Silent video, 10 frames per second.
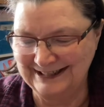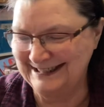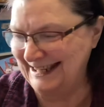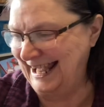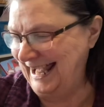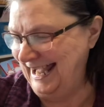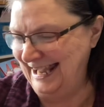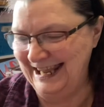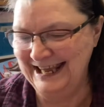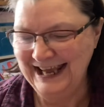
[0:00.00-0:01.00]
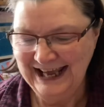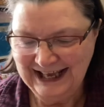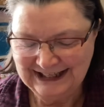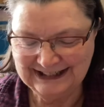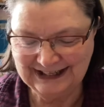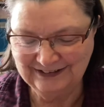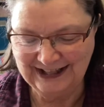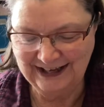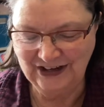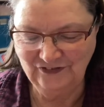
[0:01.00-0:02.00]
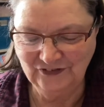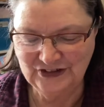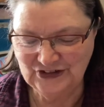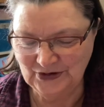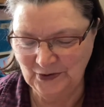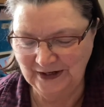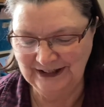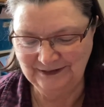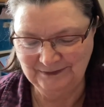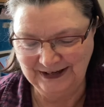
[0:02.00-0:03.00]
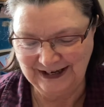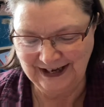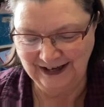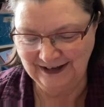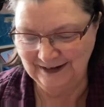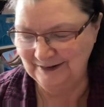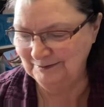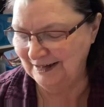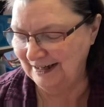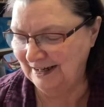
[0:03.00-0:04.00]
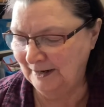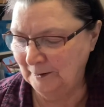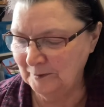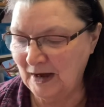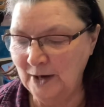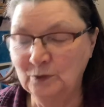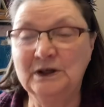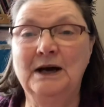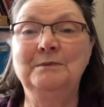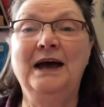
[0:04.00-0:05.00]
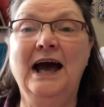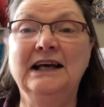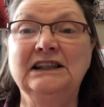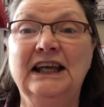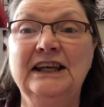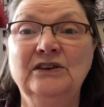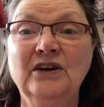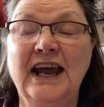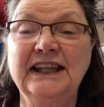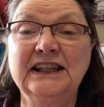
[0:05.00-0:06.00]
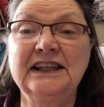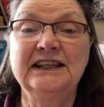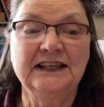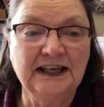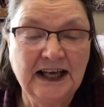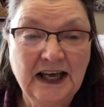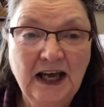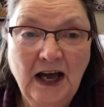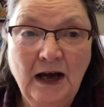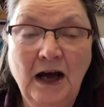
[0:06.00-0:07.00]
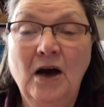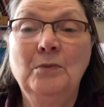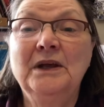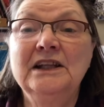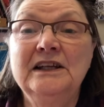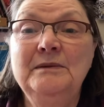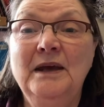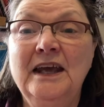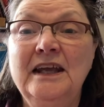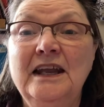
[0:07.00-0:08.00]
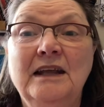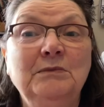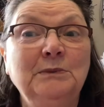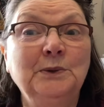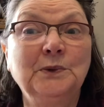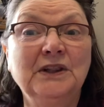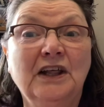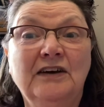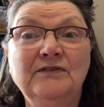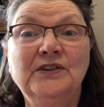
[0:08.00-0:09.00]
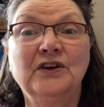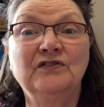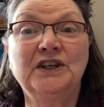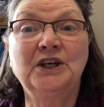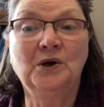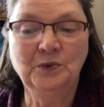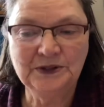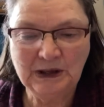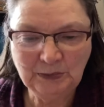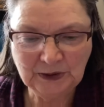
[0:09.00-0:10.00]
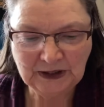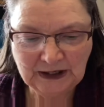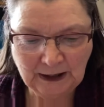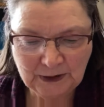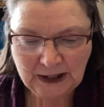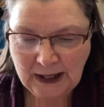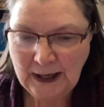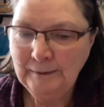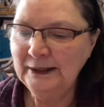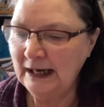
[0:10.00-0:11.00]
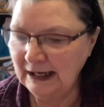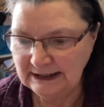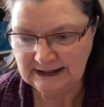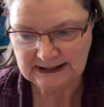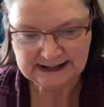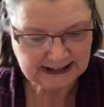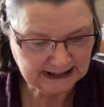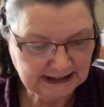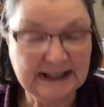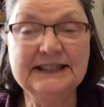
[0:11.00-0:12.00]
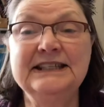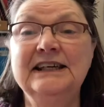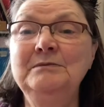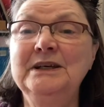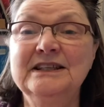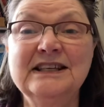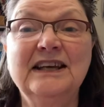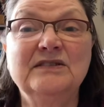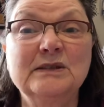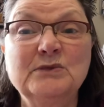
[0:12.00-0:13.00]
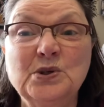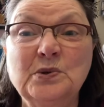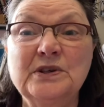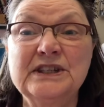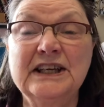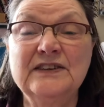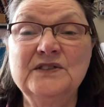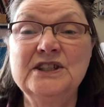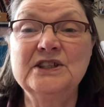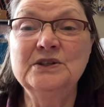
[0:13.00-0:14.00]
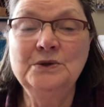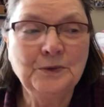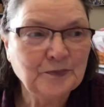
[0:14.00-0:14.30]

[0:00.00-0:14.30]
say. so thank you for joining me. I'm, um, I will come back later and link uh, MelodiMade and Mimi with Love, their video when they put it up. But I needed to get this done because I have some chores I have to do.